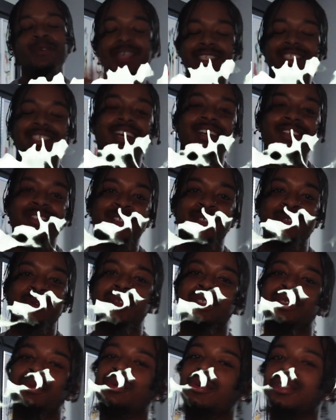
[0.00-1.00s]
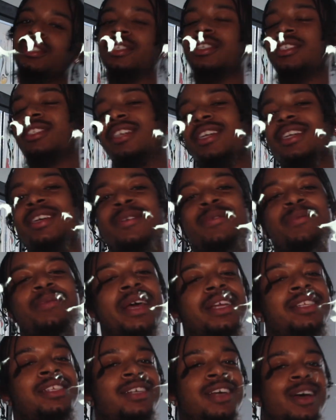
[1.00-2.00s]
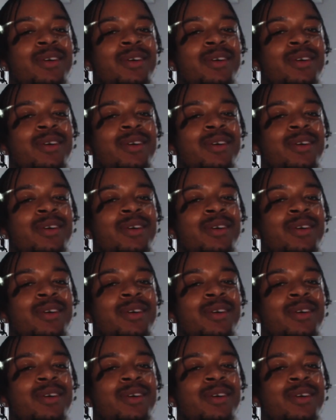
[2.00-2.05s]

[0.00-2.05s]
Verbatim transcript: what's up, YouTube? It's your boy Trigga Trey coming back to